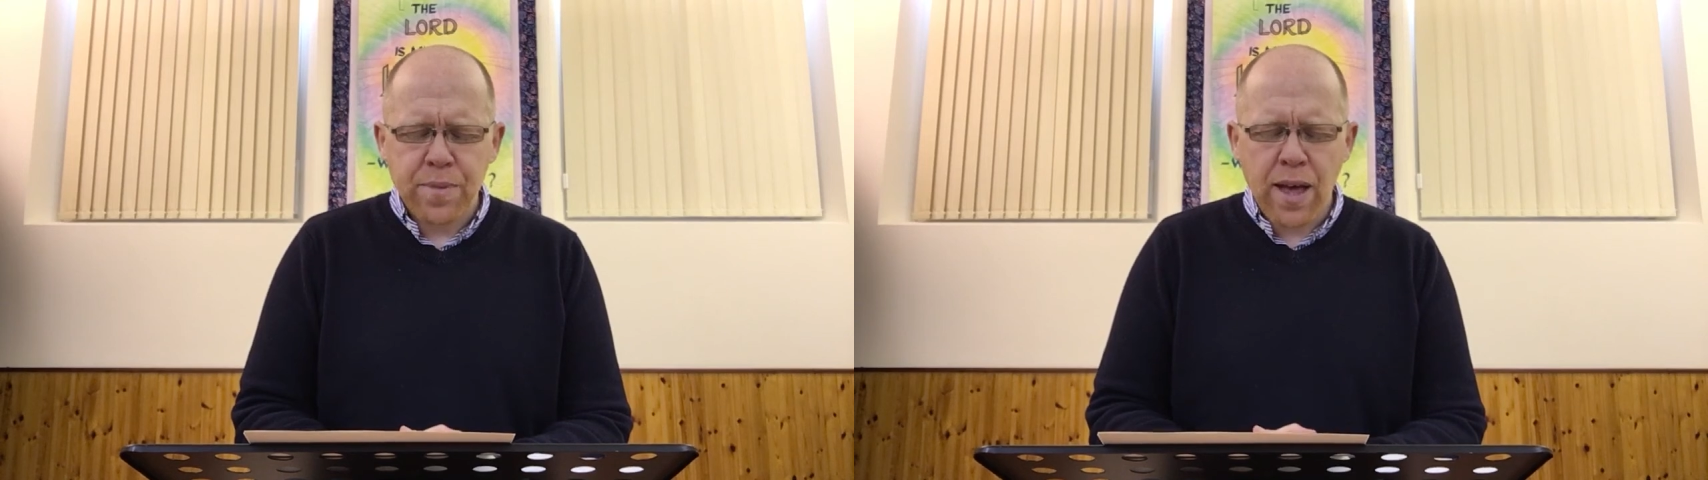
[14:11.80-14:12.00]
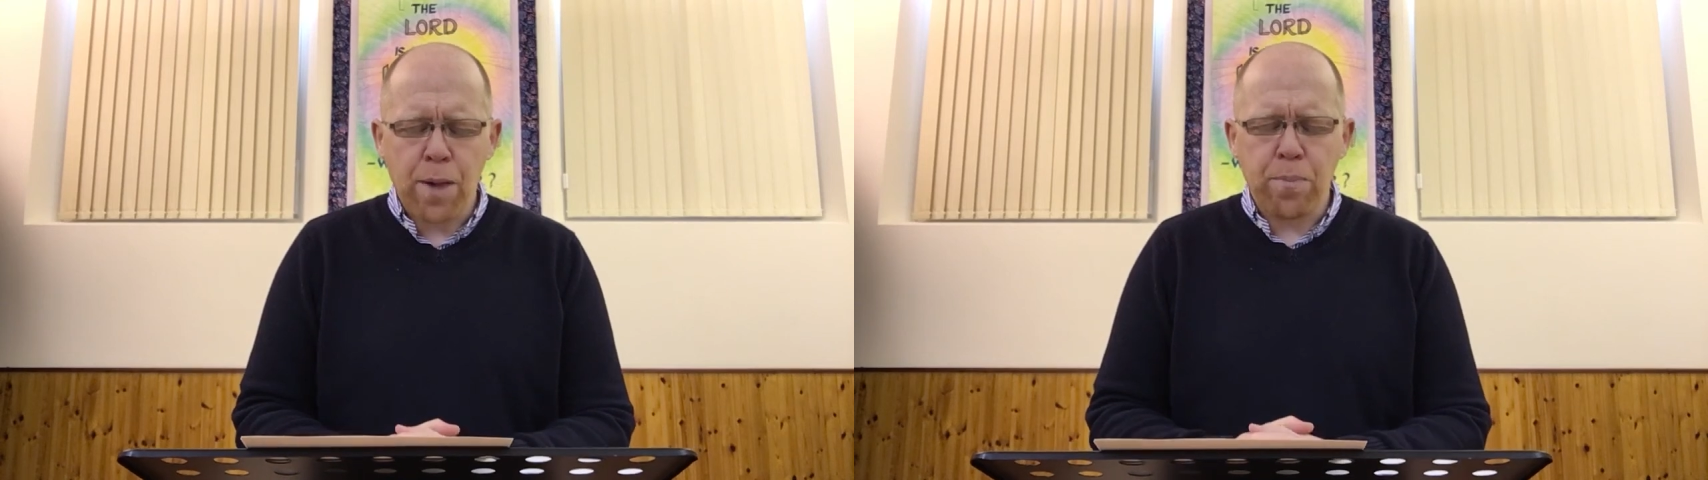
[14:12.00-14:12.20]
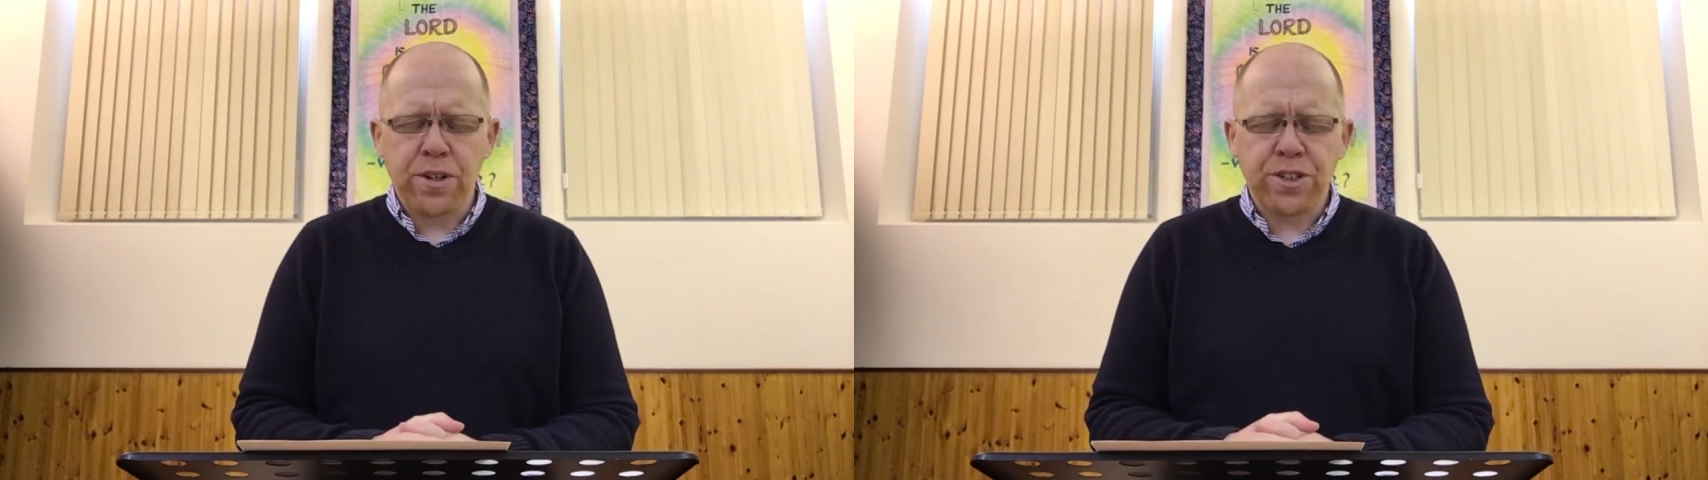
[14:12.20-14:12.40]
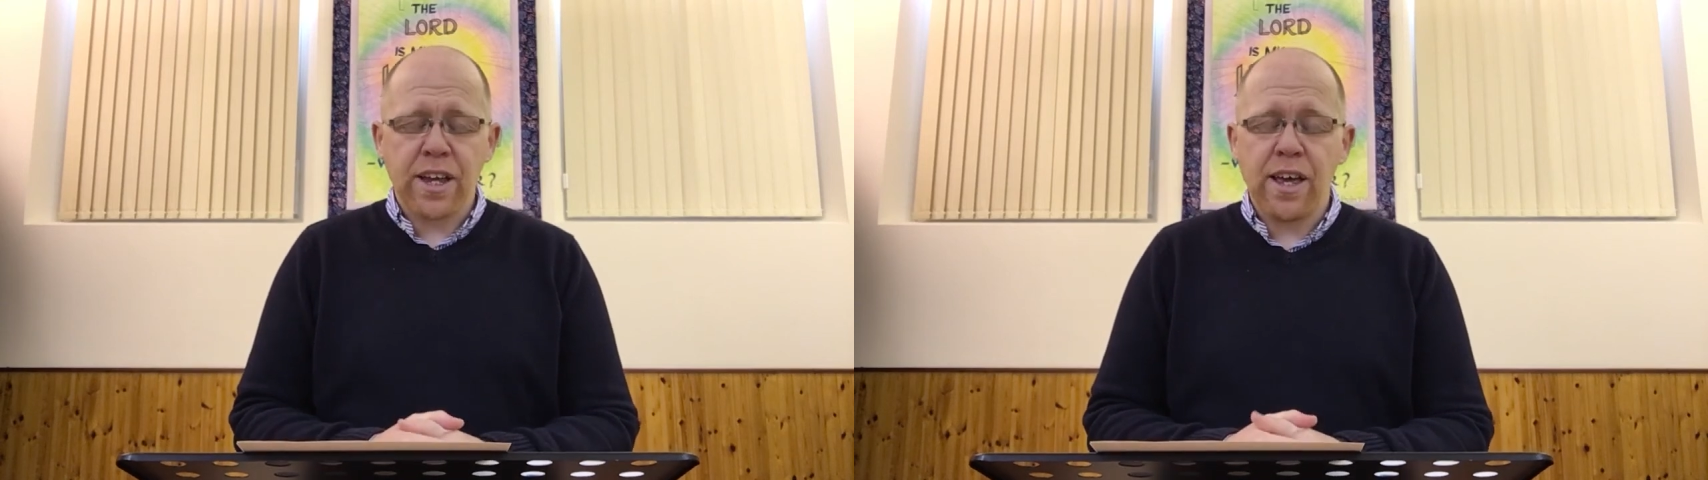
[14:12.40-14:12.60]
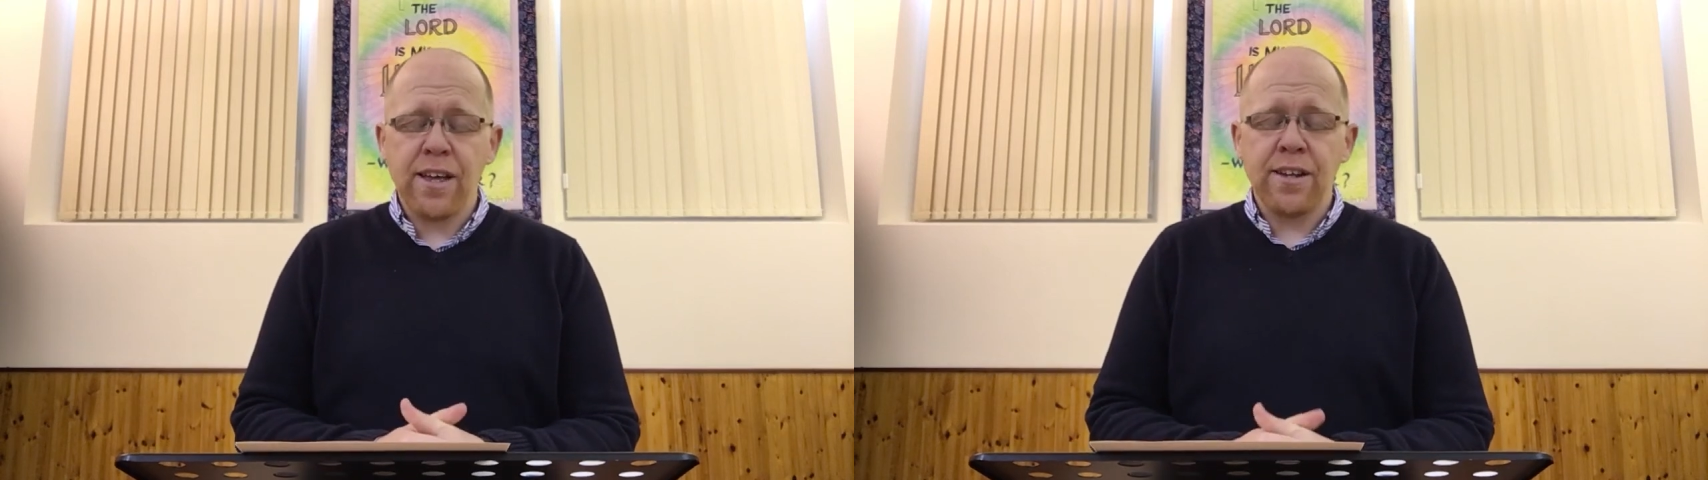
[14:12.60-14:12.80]
Help us
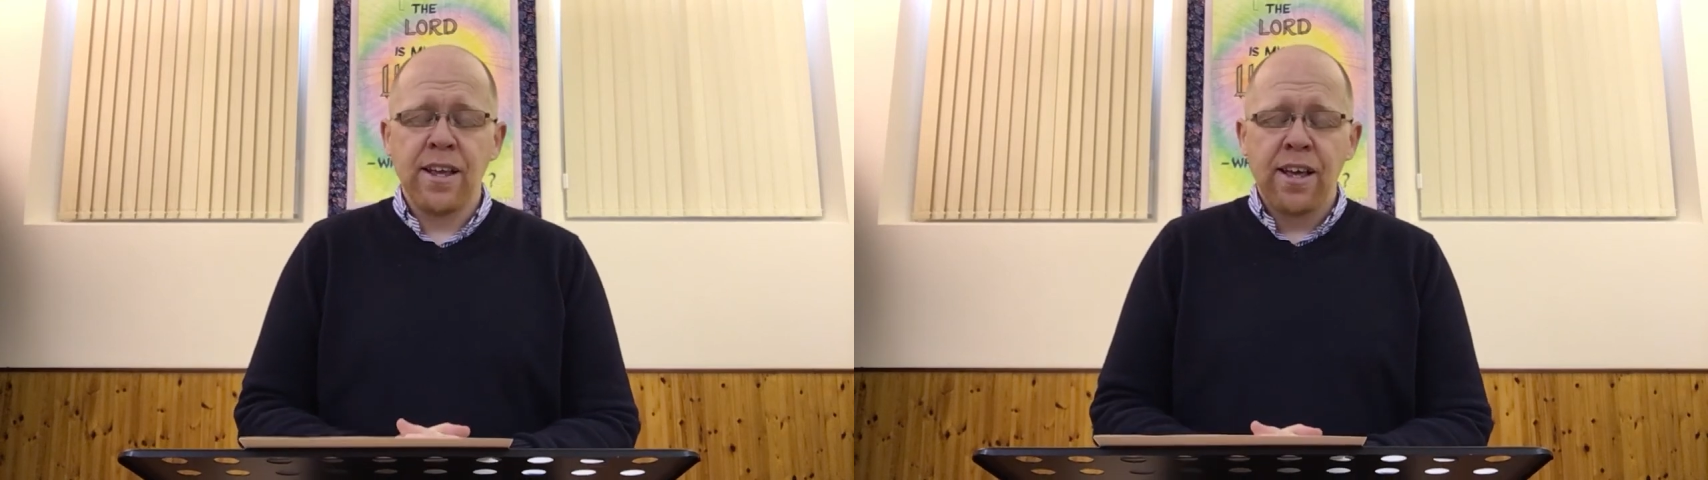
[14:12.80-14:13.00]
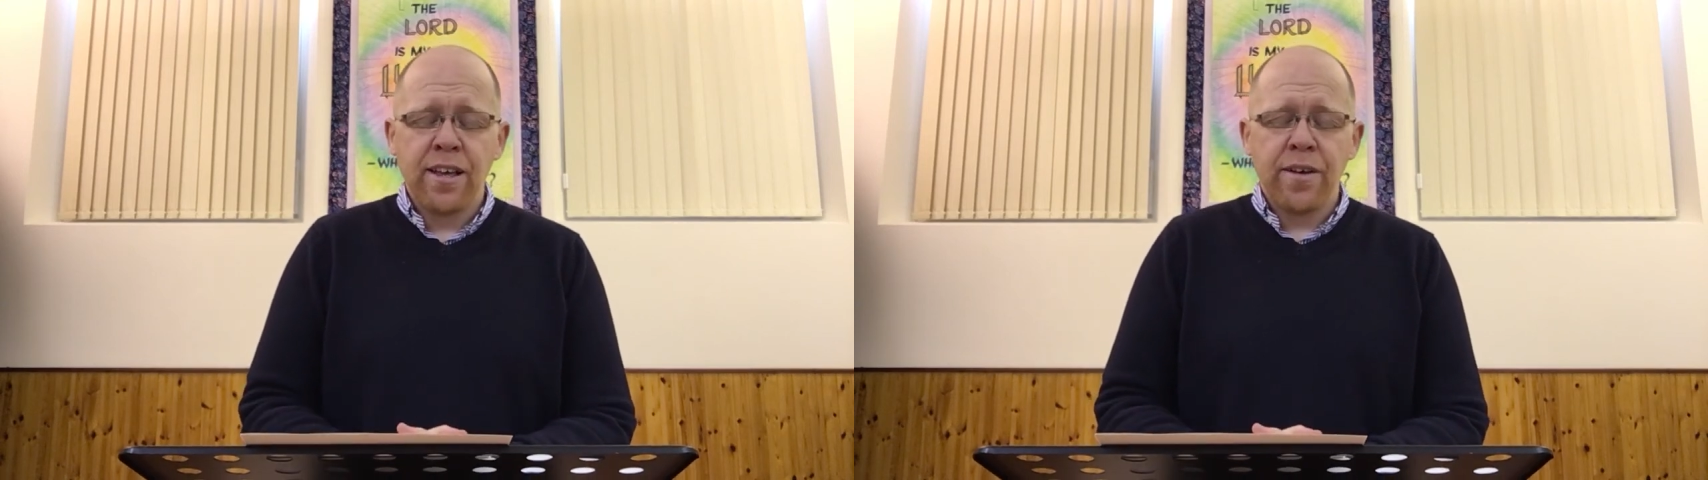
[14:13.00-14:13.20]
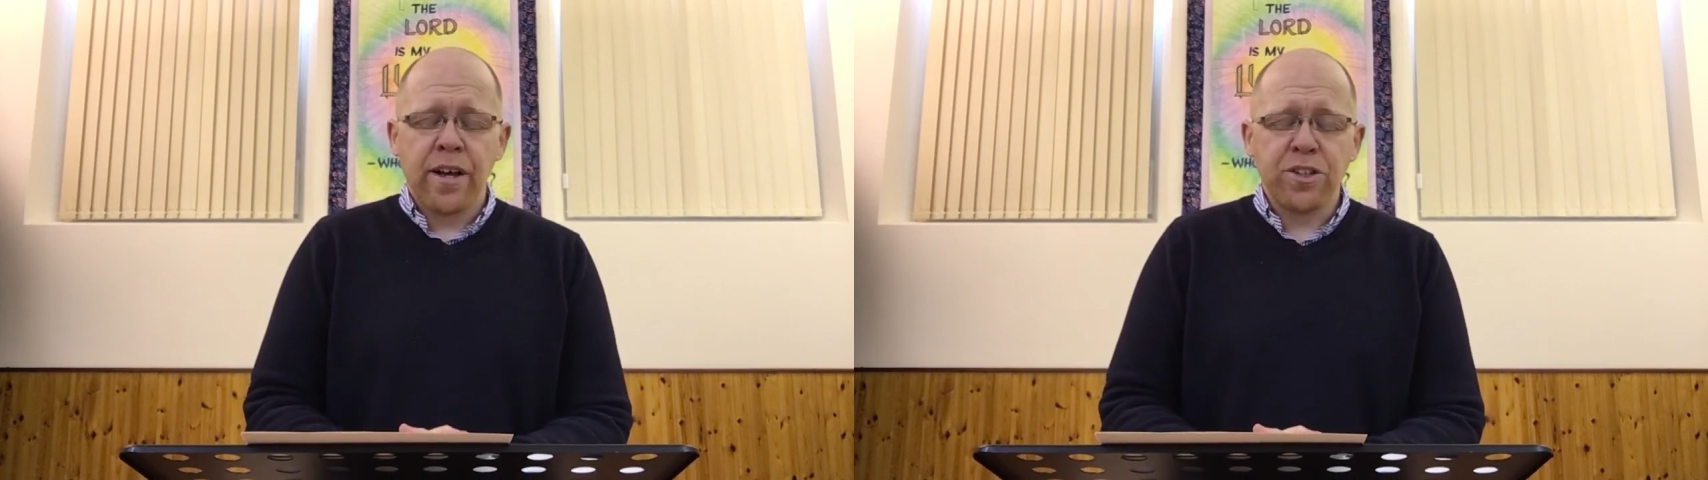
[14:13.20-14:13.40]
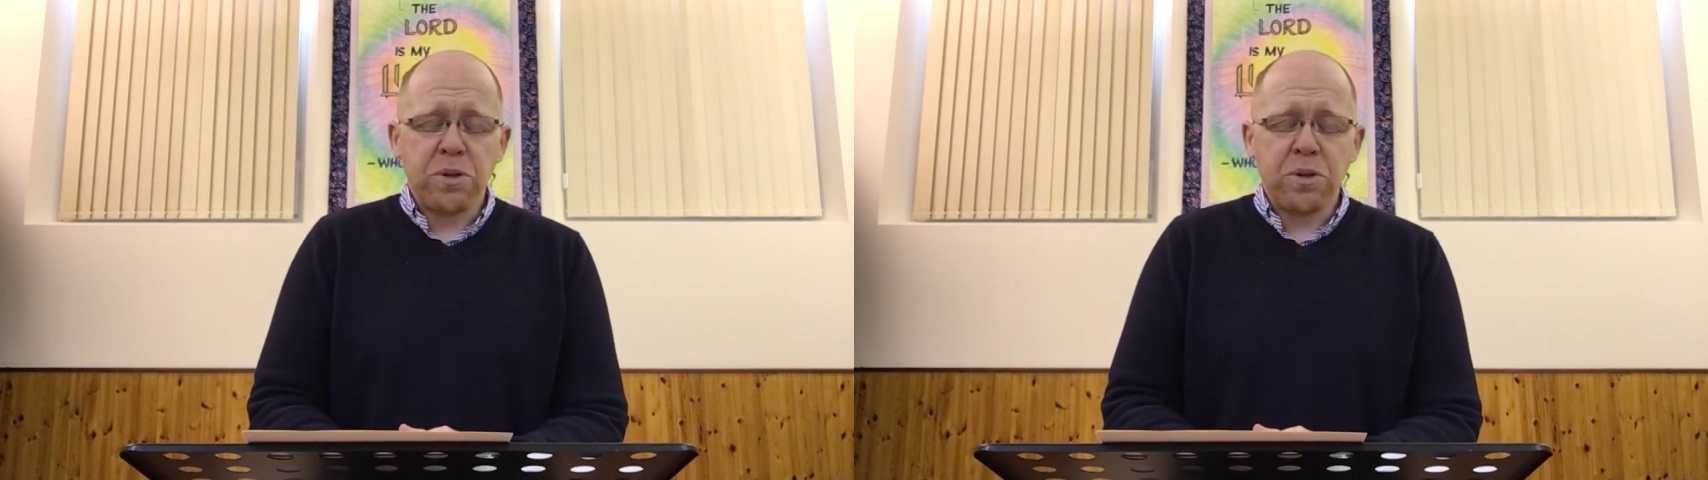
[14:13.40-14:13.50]
again, as